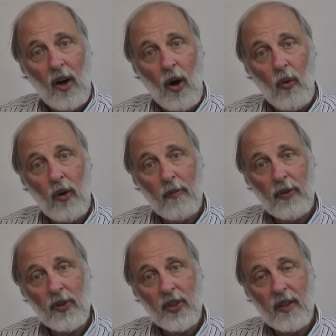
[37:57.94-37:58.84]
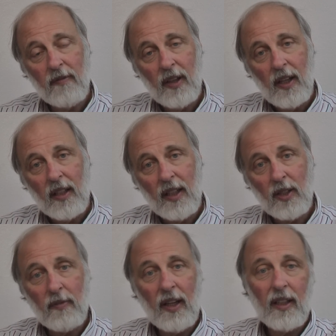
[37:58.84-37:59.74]
Or one person
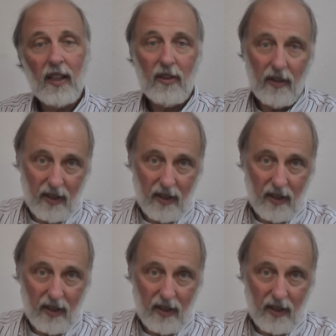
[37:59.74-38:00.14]
doesn't mind clearing the